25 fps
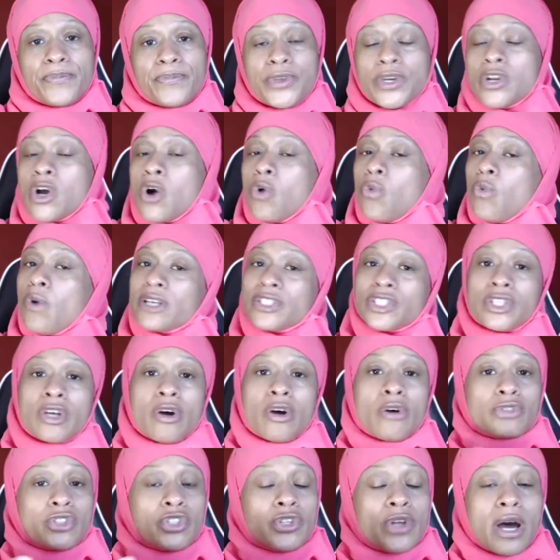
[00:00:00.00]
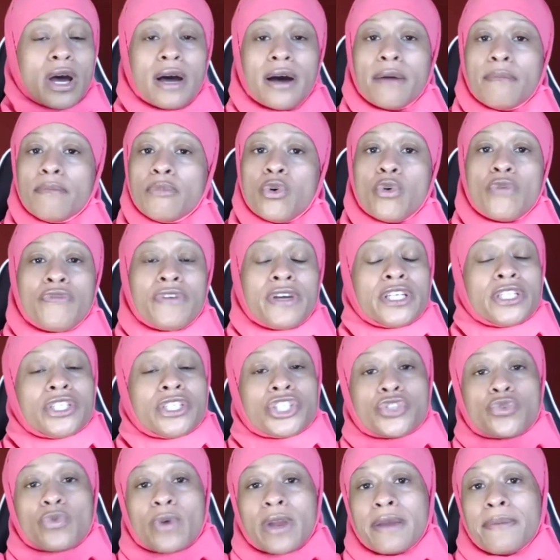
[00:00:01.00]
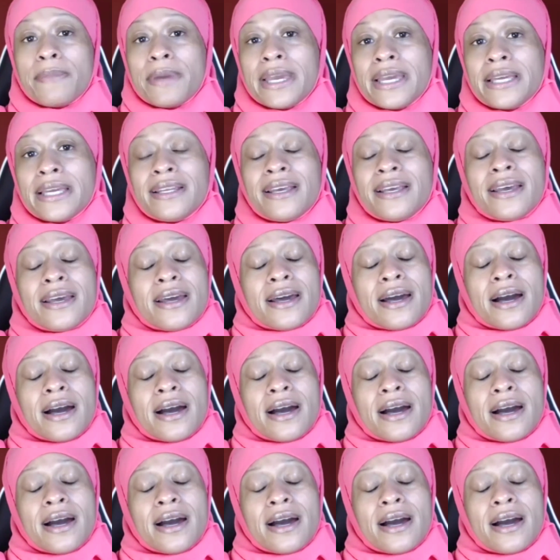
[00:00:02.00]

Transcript: You know, once those uh, movie streaming